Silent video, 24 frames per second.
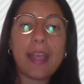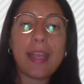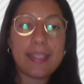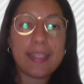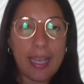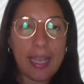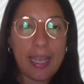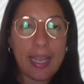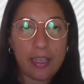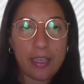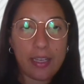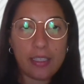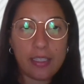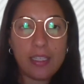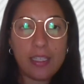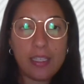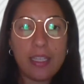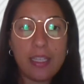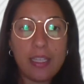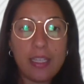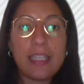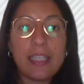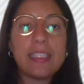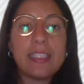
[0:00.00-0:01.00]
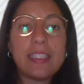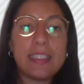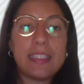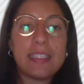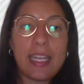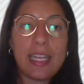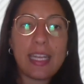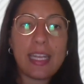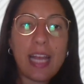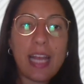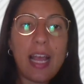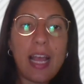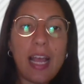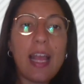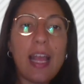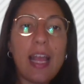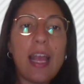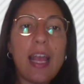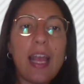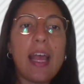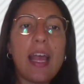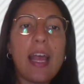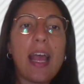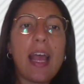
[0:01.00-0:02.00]
Second, the data
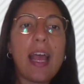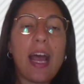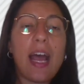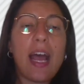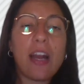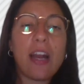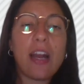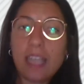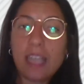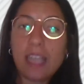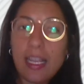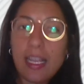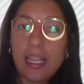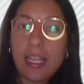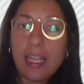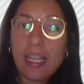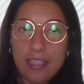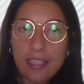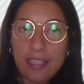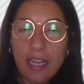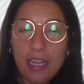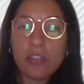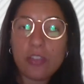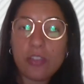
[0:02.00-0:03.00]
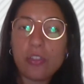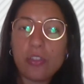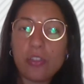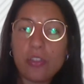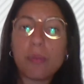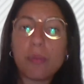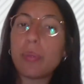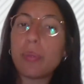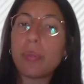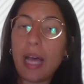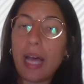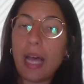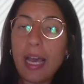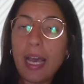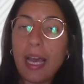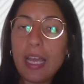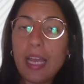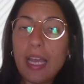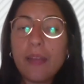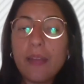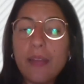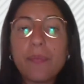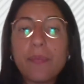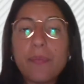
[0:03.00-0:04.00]
are necessary to
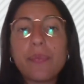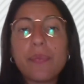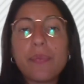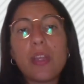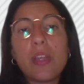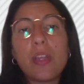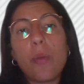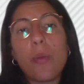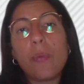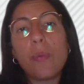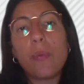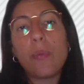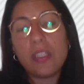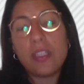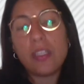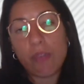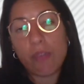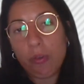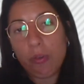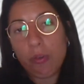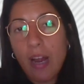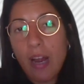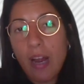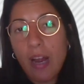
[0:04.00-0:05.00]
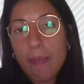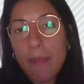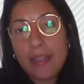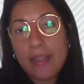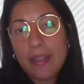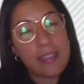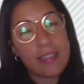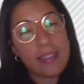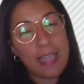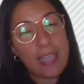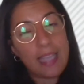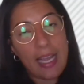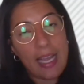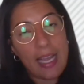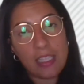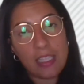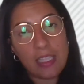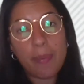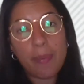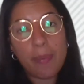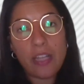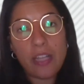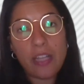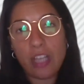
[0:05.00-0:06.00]
comply with the requirements
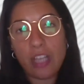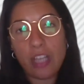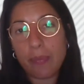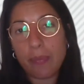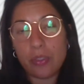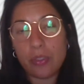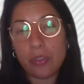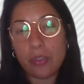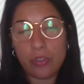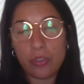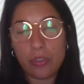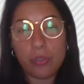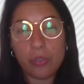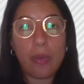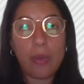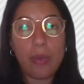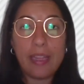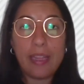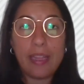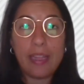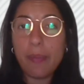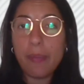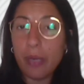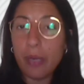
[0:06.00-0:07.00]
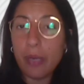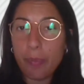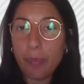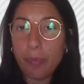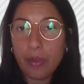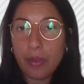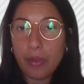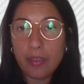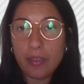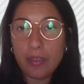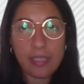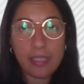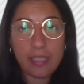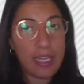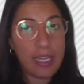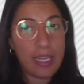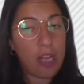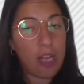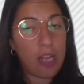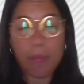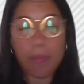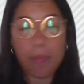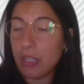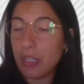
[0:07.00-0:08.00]
set by Chapter 2, and the purpose
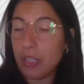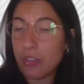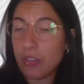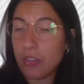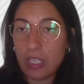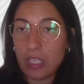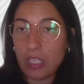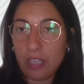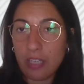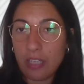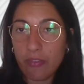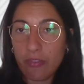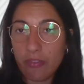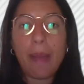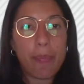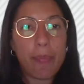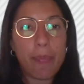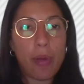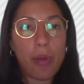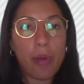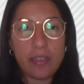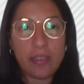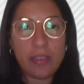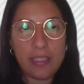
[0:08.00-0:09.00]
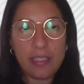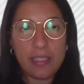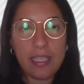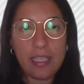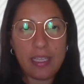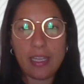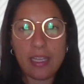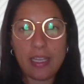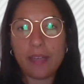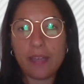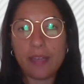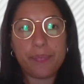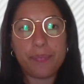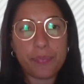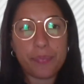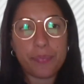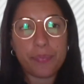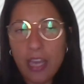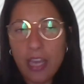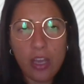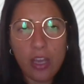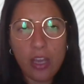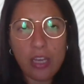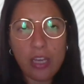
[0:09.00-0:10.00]
cannot be achieved by processing
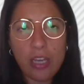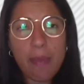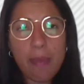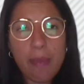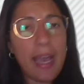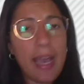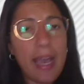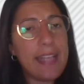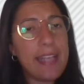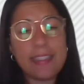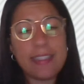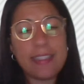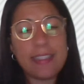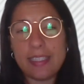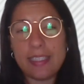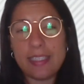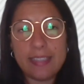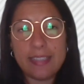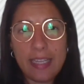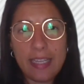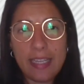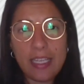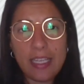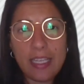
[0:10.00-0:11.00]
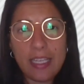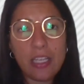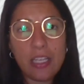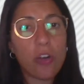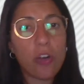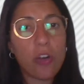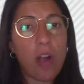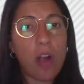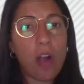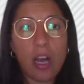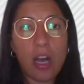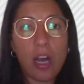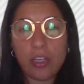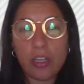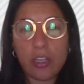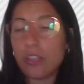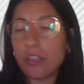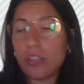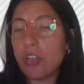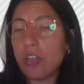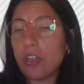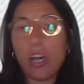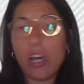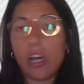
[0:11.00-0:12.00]
anonymized, synthetic, or
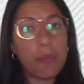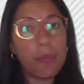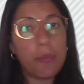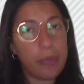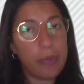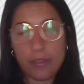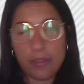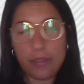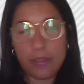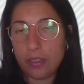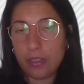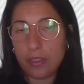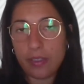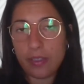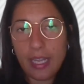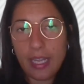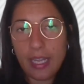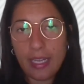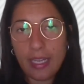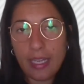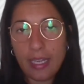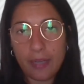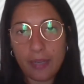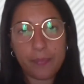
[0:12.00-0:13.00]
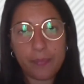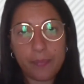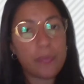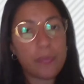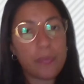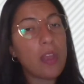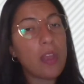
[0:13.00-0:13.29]
other non-personal data.